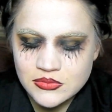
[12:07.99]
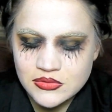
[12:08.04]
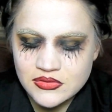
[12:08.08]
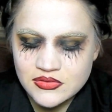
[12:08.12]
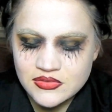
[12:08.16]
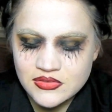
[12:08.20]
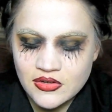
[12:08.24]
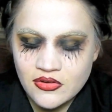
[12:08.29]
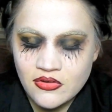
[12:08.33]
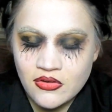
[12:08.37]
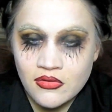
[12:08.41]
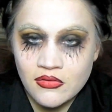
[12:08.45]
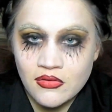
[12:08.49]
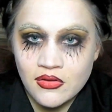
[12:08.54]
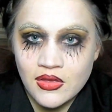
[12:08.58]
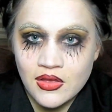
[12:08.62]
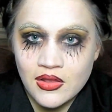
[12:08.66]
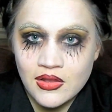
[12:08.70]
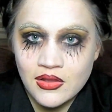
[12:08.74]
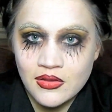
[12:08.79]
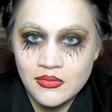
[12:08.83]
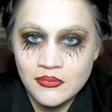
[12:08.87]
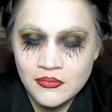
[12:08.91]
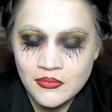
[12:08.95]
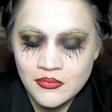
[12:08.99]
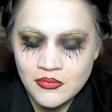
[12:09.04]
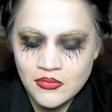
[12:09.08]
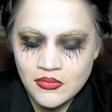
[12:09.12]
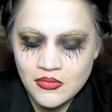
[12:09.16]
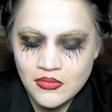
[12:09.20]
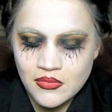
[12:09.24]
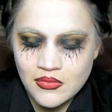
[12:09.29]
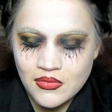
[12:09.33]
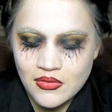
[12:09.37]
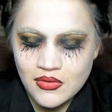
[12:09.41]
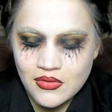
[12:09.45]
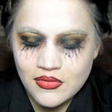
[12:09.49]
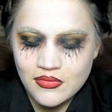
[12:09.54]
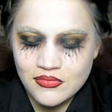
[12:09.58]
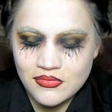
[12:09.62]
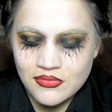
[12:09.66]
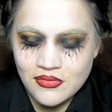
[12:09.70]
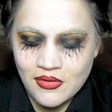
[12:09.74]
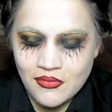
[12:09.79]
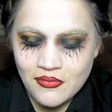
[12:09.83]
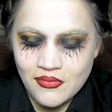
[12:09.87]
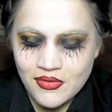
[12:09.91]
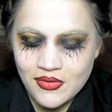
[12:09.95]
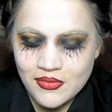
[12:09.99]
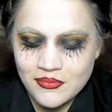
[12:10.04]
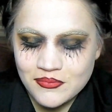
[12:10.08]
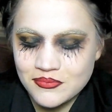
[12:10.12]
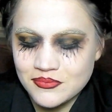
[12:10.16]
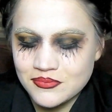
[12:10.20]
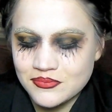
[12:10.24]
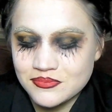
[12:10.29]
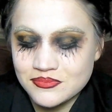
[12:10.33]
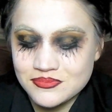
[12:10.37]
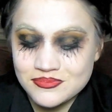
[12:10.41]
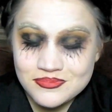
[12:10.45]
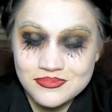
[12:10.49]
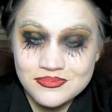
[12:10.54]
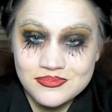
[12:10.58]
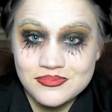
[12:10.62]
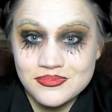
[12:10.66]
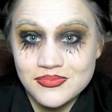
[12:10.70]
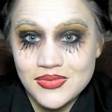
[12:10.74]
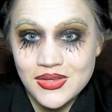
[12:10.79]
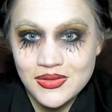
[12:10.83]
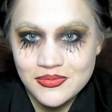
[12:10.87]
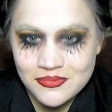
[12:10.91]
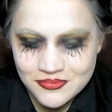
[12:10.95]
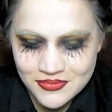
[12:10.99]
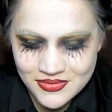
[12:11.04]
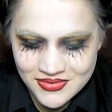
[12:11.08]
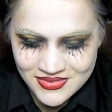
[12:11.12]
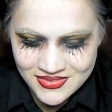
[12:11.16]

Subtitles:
serial killer. So, hey.